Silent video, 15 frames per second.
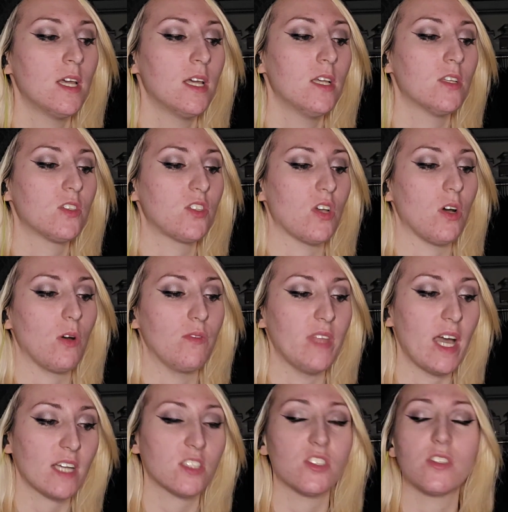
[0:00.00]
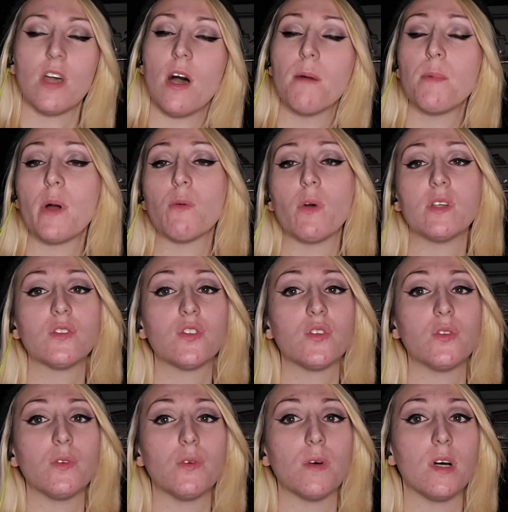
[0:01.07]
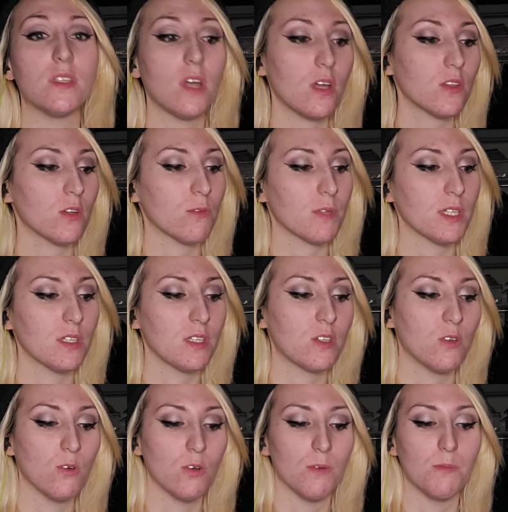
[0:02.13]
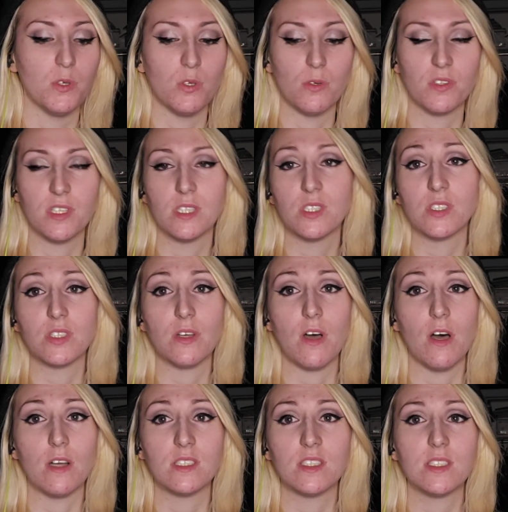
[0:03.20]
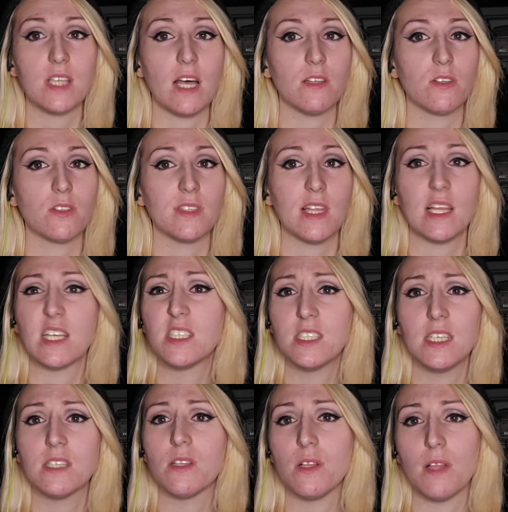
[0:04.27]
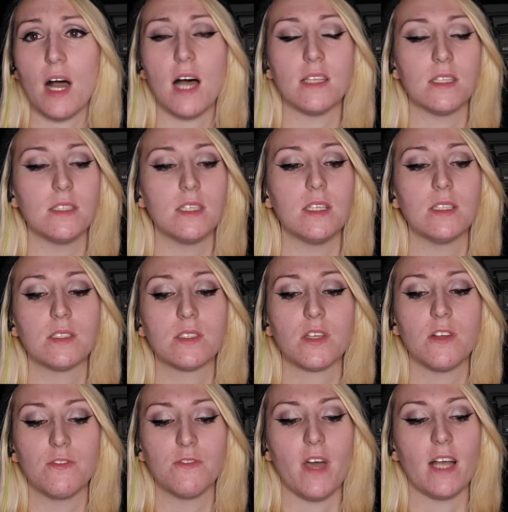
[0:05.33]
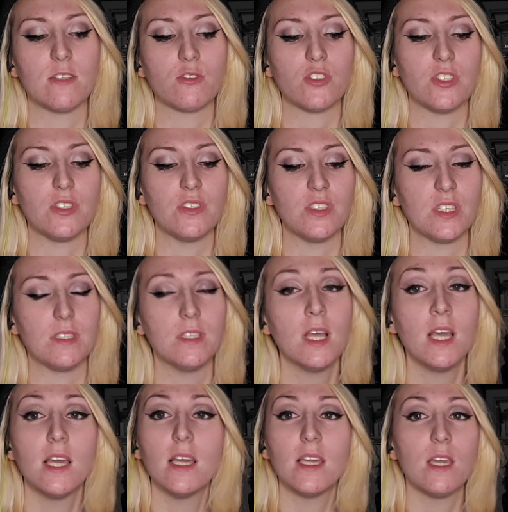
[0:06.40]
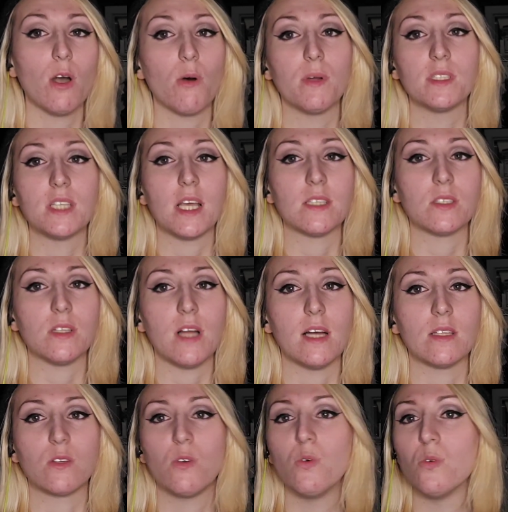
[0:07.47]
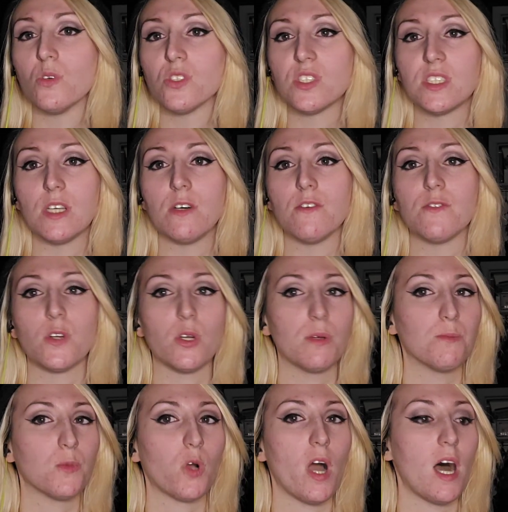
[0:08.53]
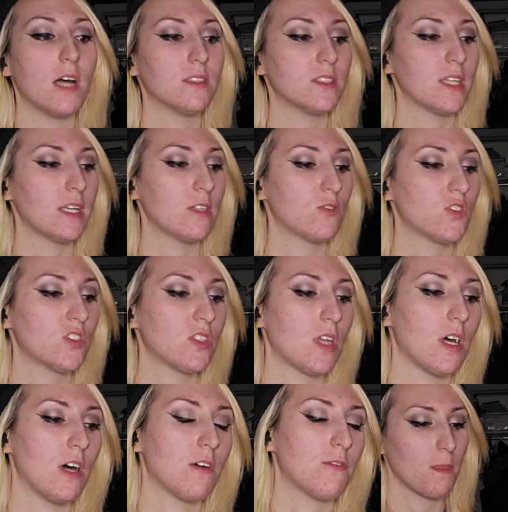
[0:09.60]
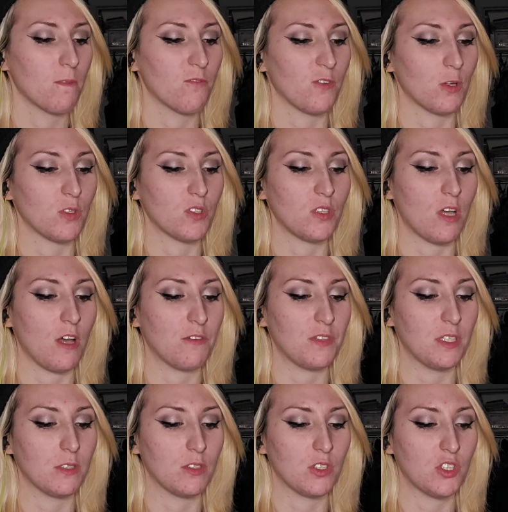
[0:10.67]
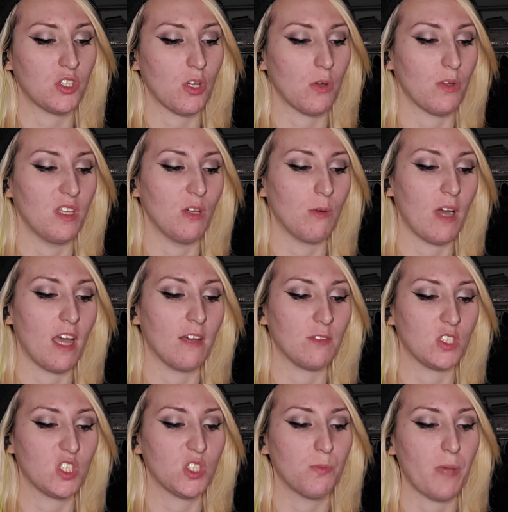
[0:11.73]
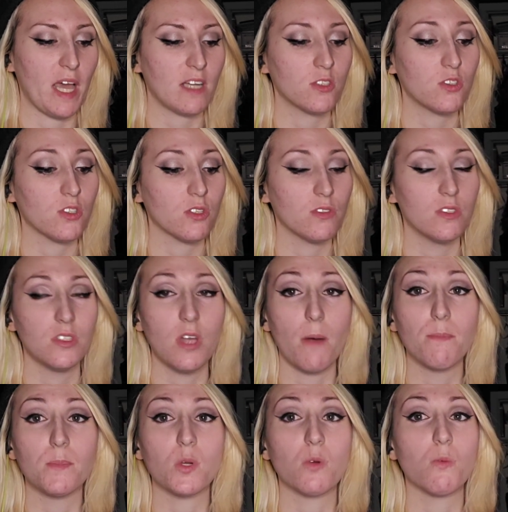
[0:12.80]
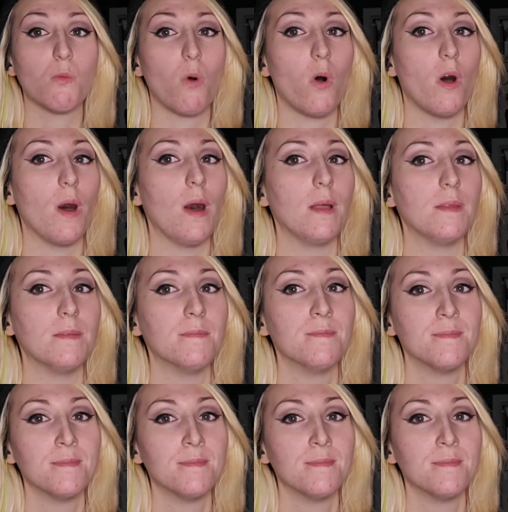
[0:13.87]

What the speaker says: So next up, I went to another really cool booth. This is a seller that I see at a lot of these conventions, and he always has a lot of cool silver and Bronze Age stuff. First off, here to show you, I have a Spectre #1.